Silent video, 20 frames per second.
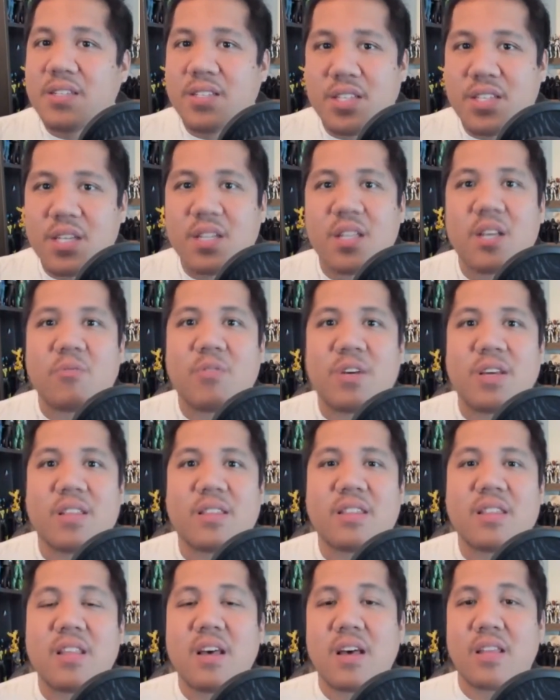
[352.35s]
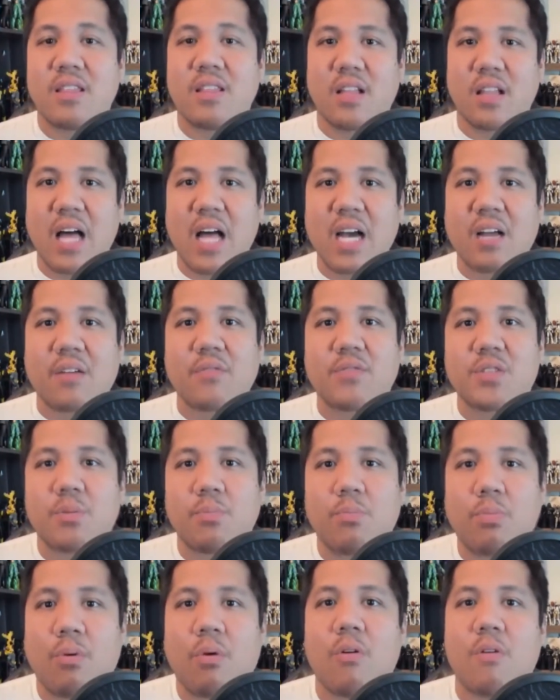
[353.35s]
dealing with the lack of
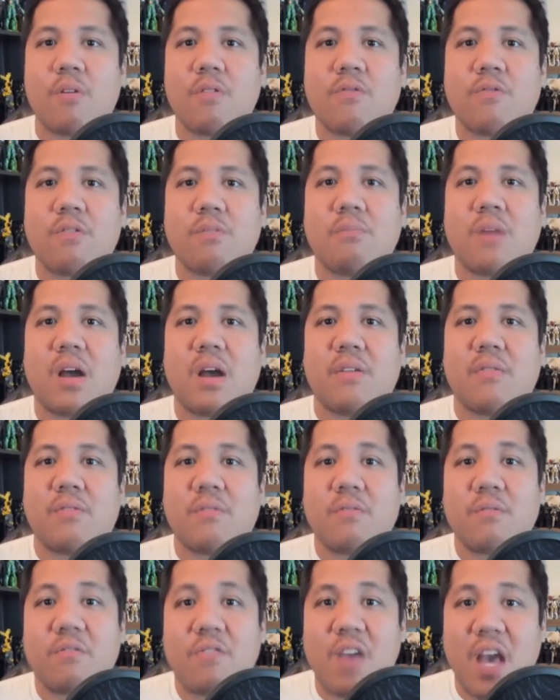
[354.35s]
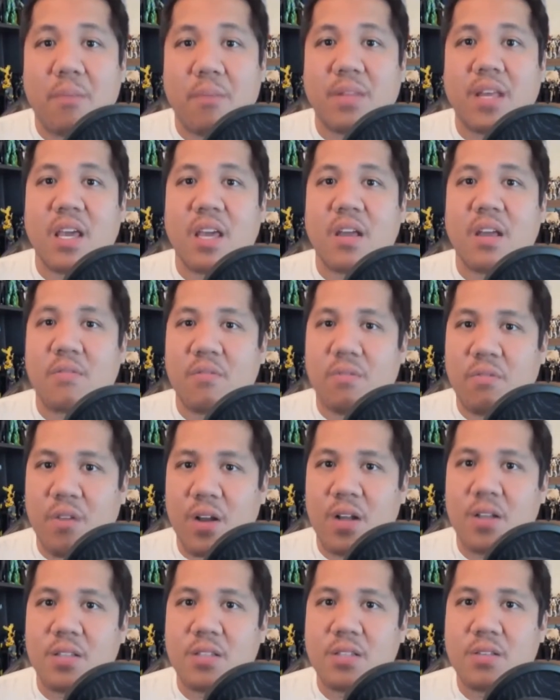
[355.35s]
support from my family and
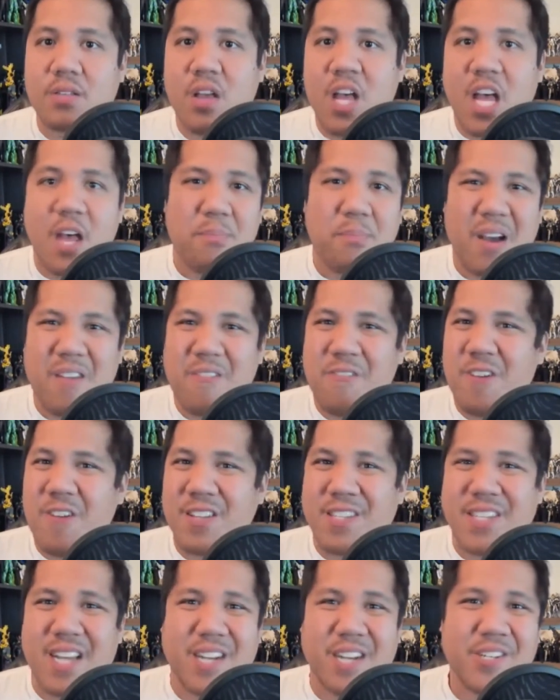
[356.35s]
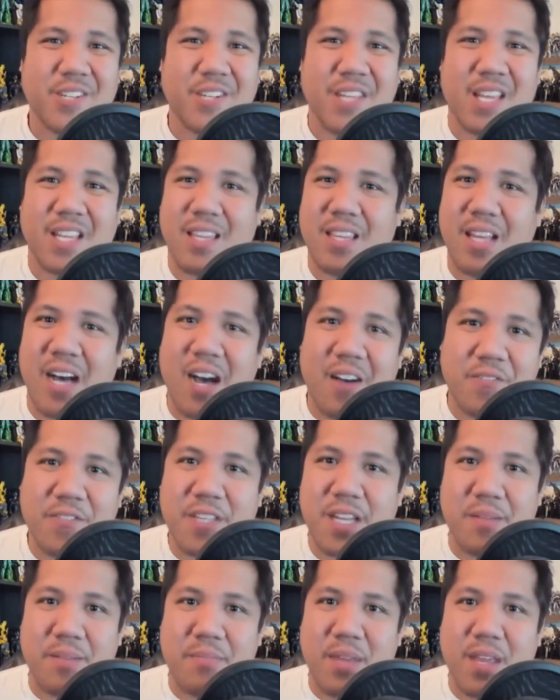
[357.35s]
friends. My friends actually
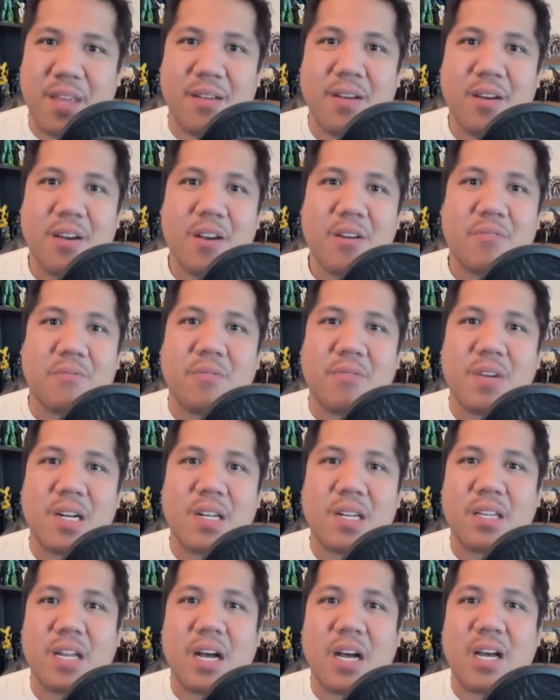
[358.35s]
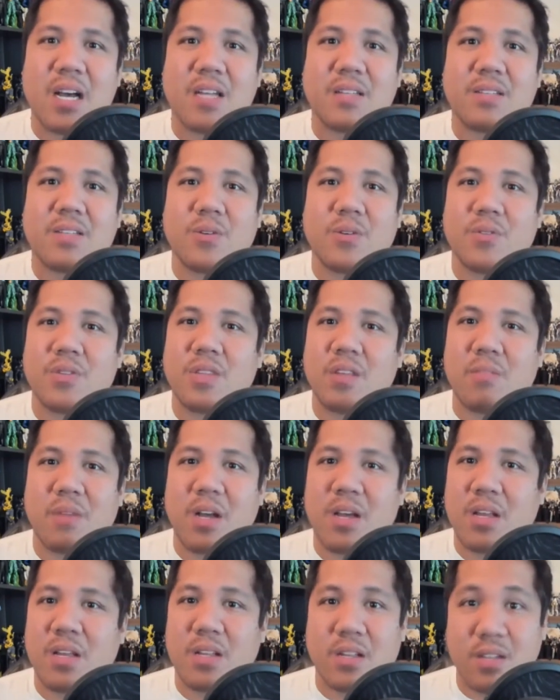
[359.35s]
laughed at me when I had told
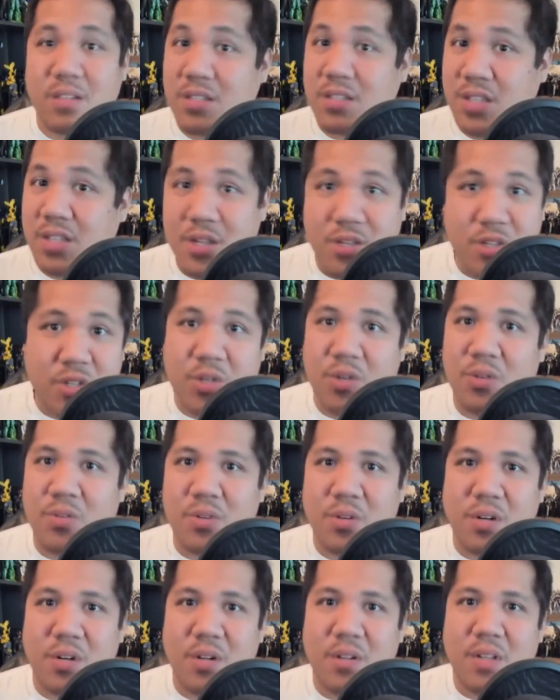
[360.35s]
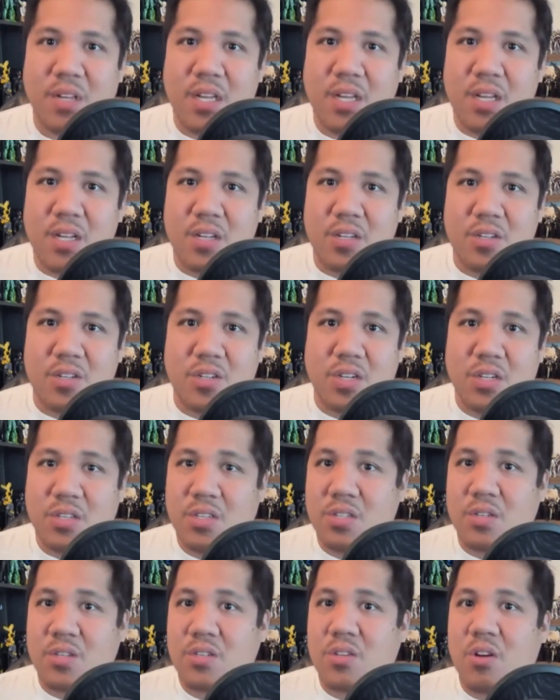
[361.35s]
them I ditched school
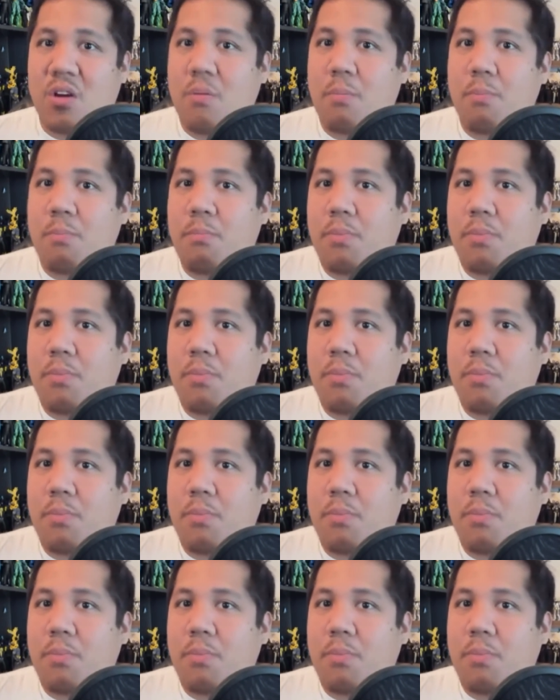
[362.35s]
just to start